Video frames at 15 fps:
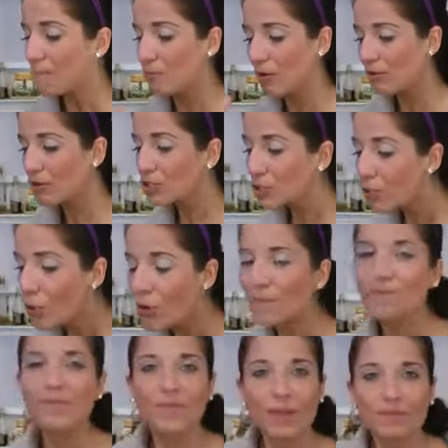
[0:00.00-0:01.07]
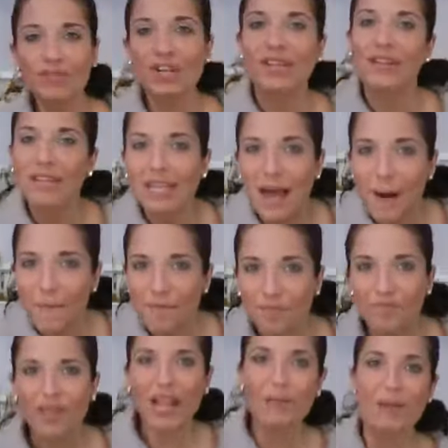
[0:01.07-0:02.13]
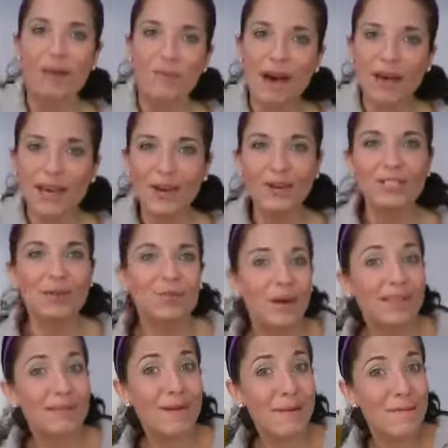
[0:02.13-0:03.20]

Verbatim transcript: while those cool, I'm just gonna clean up. I'm gonna get back here to plate them